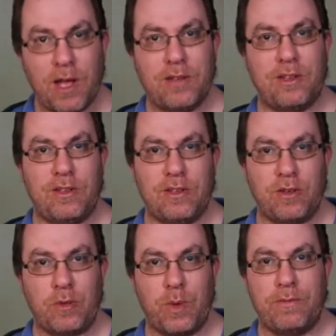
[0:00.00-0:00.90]
So this is a
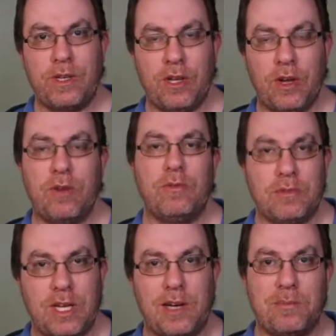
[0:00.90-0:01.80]
quick video
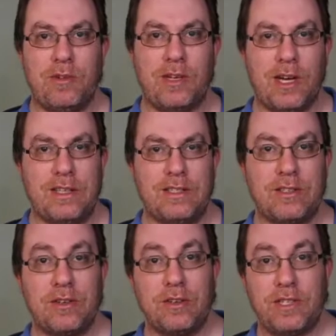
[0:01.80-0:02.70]
to help you guys and
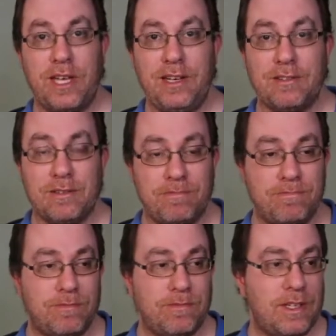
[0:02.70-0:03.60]
girls out.
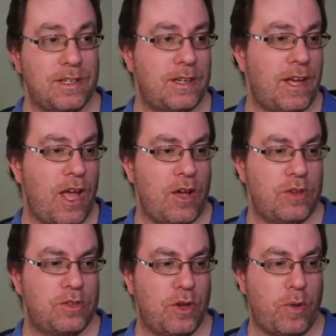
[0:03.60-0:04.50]

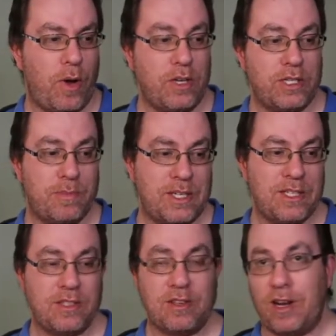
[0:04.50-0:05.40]
So just to
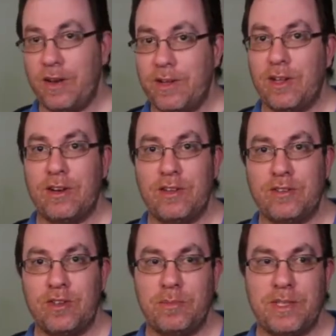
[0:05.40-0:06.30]
mention, I know a lot of those
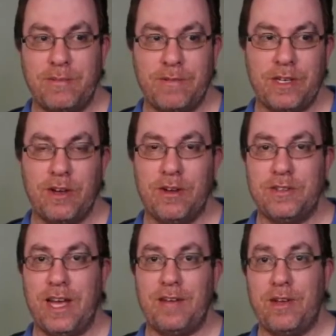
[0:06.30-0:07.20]
top 10 videos, they
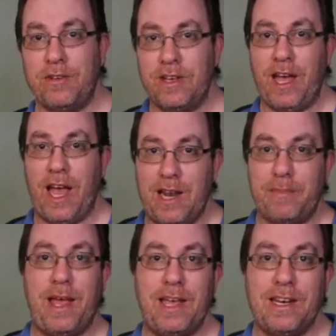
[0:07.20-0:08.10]
have those
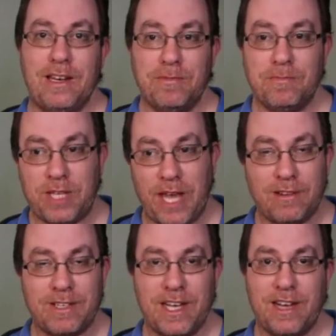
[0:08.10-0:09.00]
animated
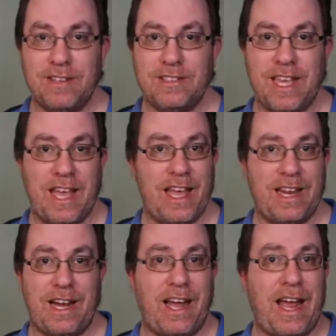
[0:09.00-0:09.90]
countdowns and
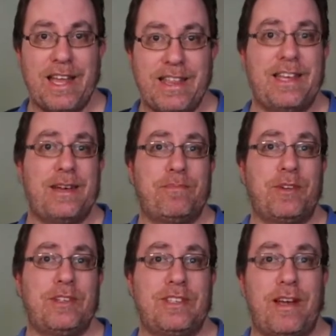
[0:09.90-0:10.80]
I hate them
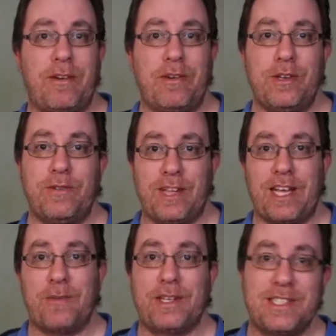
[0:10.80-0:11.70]
because I always feel like I
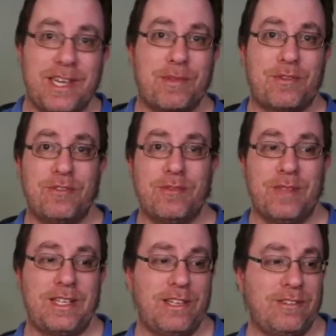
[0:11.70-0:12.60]
want to skip through them. They
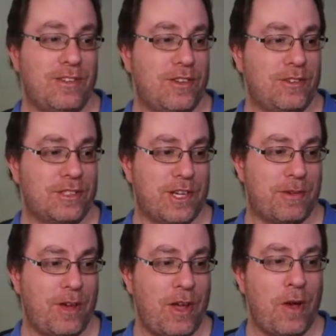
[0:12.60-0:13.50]
take too long. So
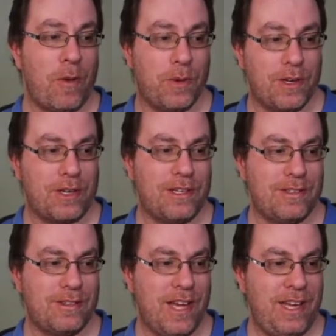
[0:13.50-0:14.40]
we're not going to do
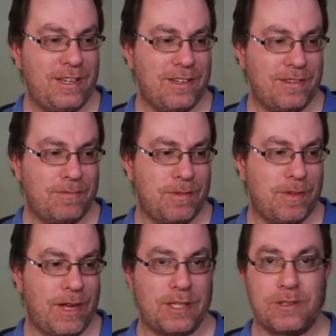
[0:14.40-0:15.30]
that.
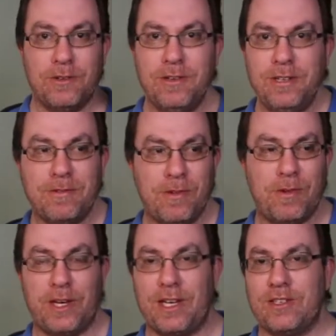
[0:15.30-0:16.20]
It's gone. We're
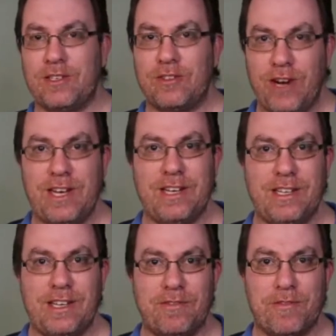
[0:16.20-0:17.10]
going to go straight into
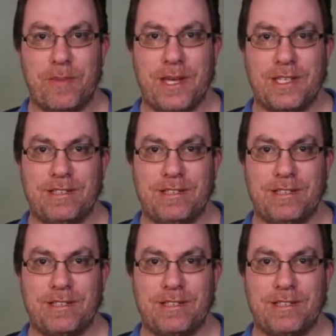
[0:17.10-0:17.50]
the information.